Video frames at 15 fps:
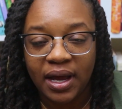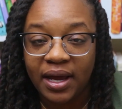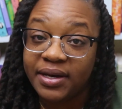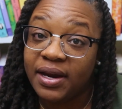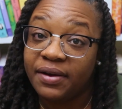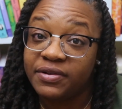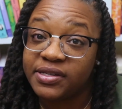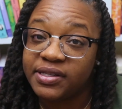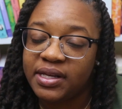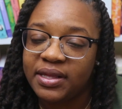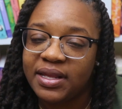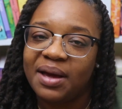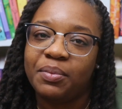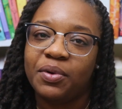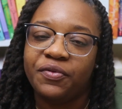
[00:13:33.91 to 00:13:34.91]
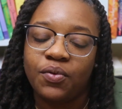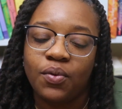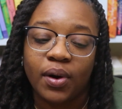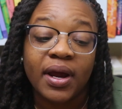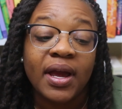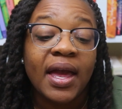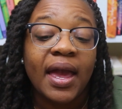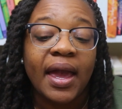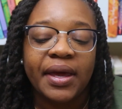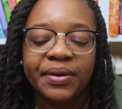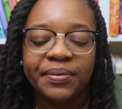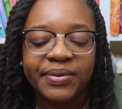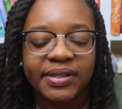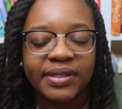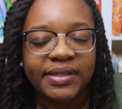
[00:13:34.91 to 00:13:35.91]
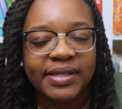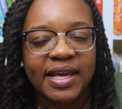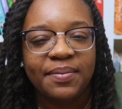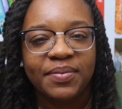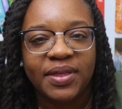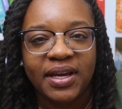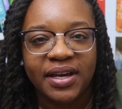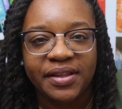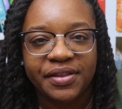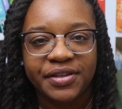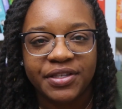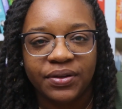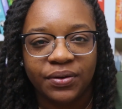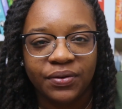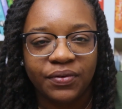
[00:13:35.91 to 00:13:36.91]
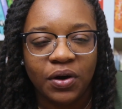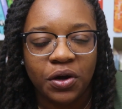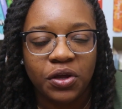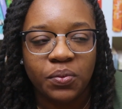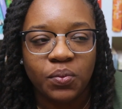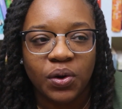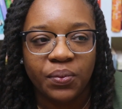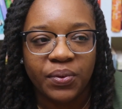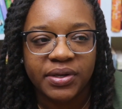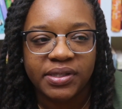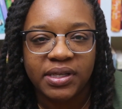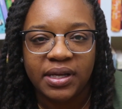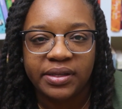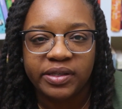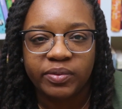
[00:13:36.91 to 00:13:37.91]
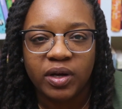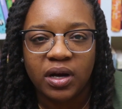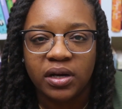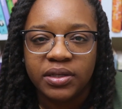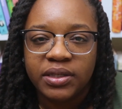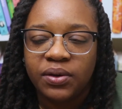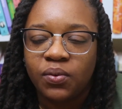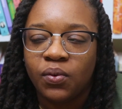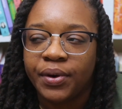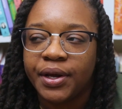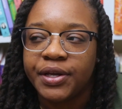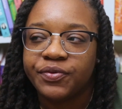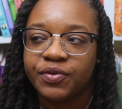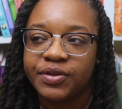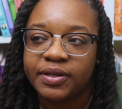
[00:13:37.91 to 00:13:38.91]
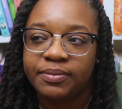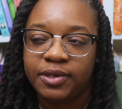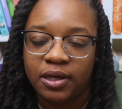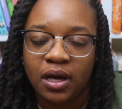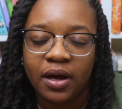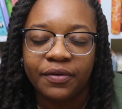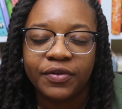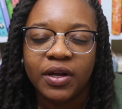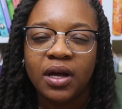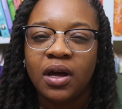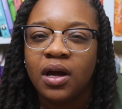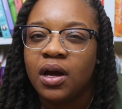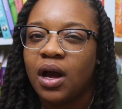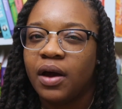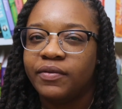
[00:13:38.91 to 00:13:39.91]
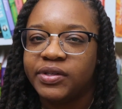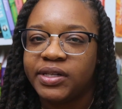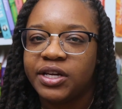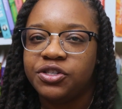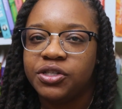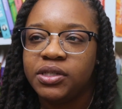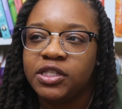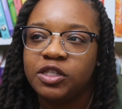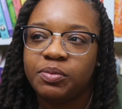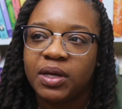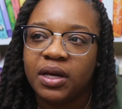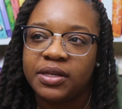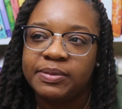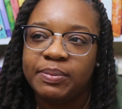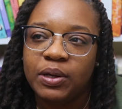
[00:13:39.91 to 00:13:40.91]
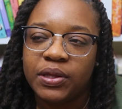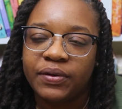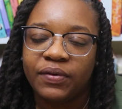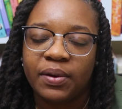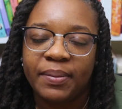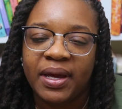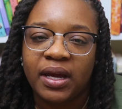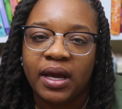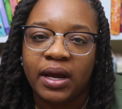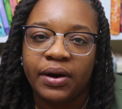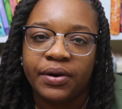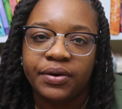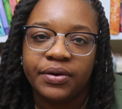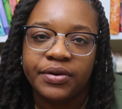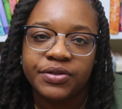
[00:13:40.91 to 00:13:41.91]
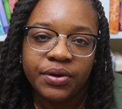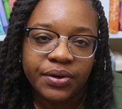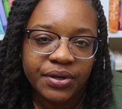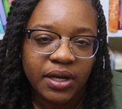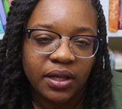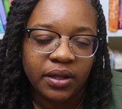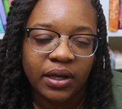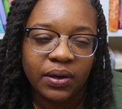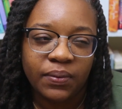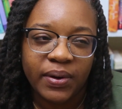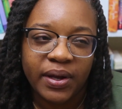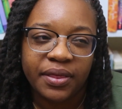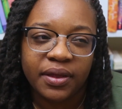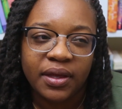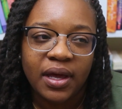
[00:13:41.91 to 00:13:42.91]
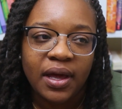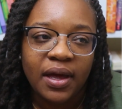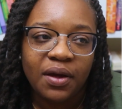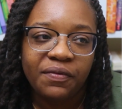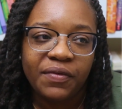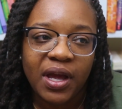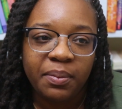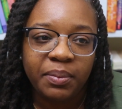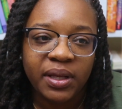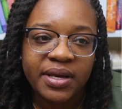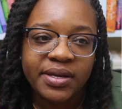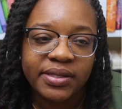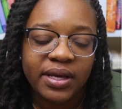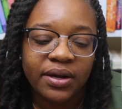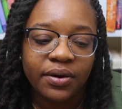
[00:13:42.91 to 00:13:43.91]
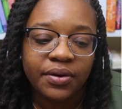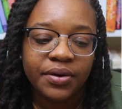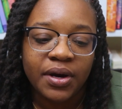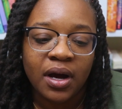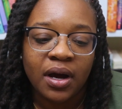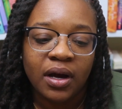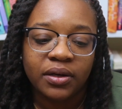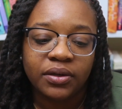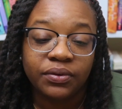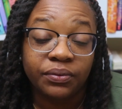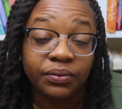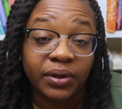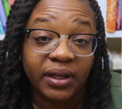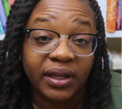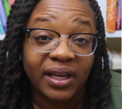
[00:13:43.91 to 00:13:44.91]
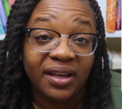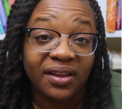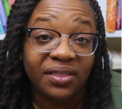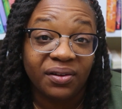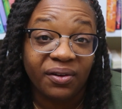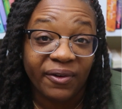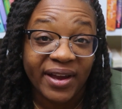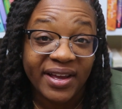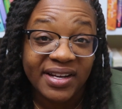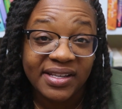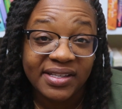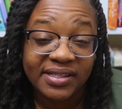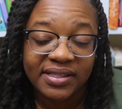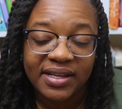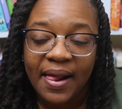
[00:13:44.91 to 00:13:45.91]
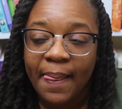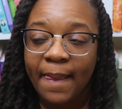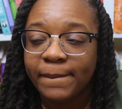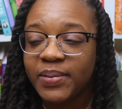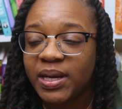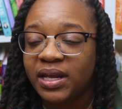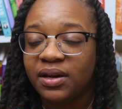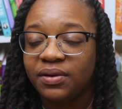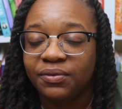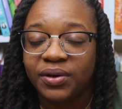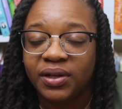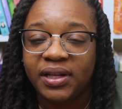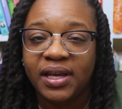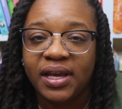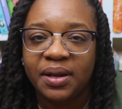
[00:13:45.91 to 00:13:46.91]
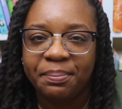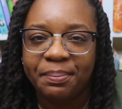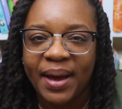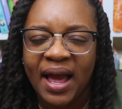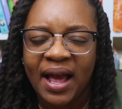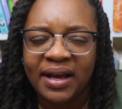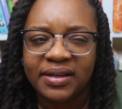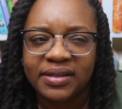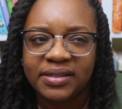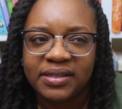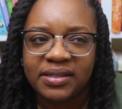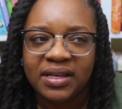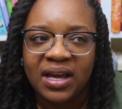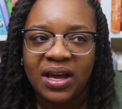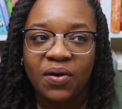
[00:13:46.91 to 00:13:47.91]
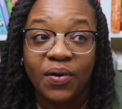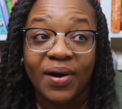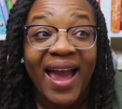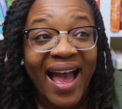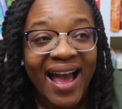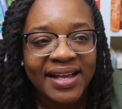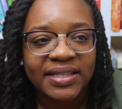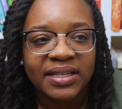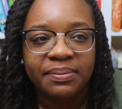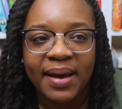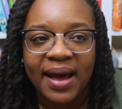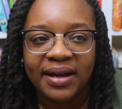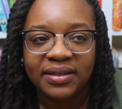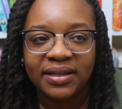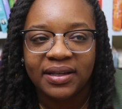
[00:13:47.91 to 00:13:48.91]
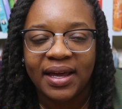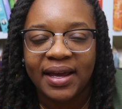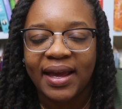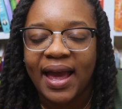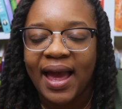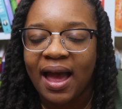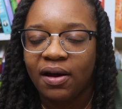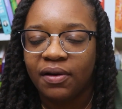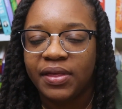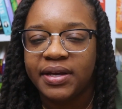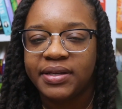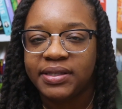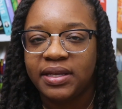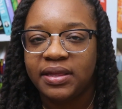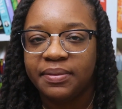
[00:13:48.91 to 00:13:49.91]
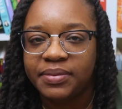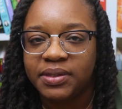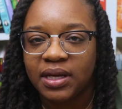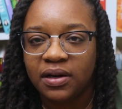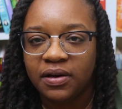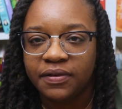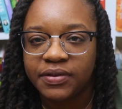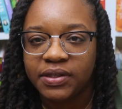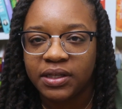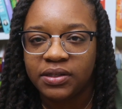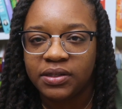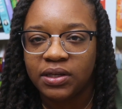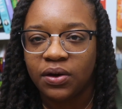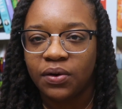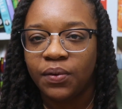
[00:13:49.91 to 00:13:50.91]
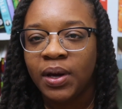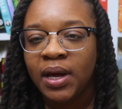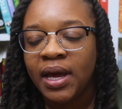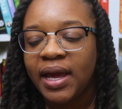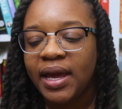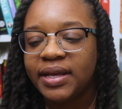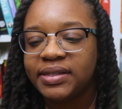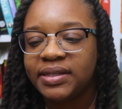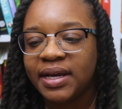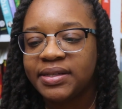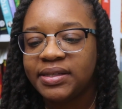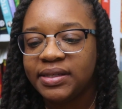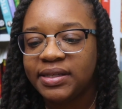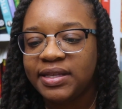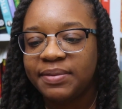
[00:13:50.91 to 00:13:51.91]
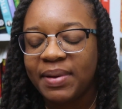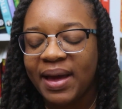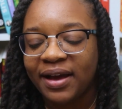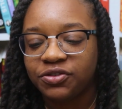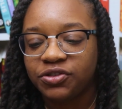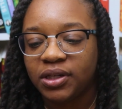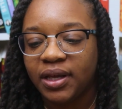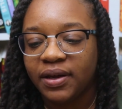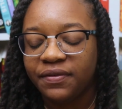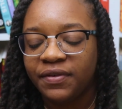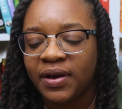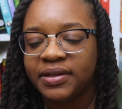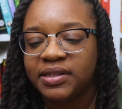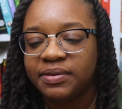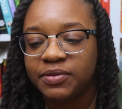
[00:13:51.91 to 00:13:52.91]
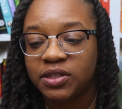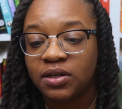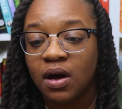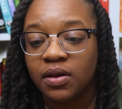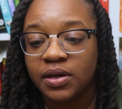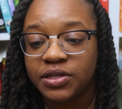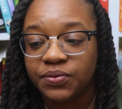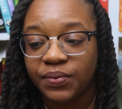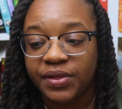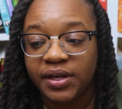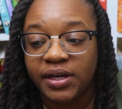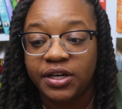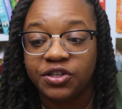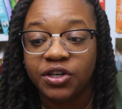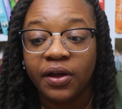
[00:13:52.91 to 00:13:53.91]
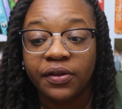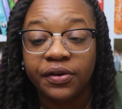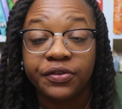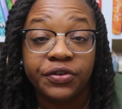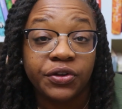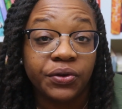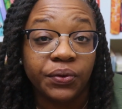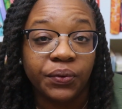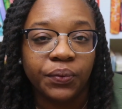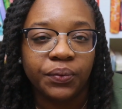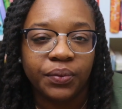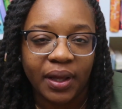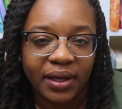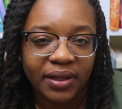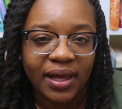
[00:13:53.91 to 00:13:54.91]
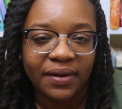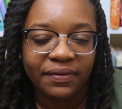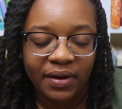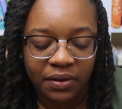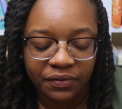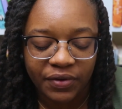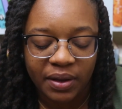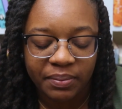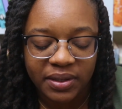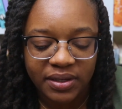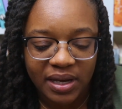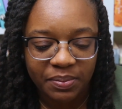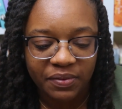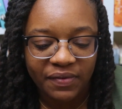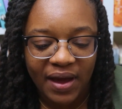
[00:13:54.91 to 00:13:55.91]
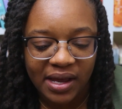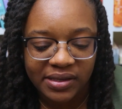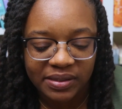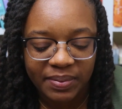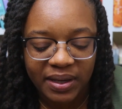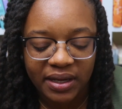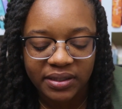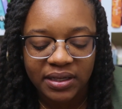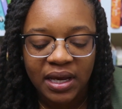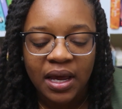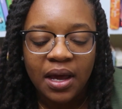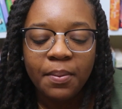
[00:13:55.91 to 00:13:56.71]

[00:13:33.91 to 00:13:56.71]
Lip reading: I'd never seen that before, and it was the same thing in this 3rd volume where we're seeing some content warnings for some tough conversations, because both of our main characters are dealing with families that are not really the greatest, and it really impacts, or it has impacted, like how they see themselves. And so it's nice to see them actually like find some solace within each other too, like that found family type of aspect.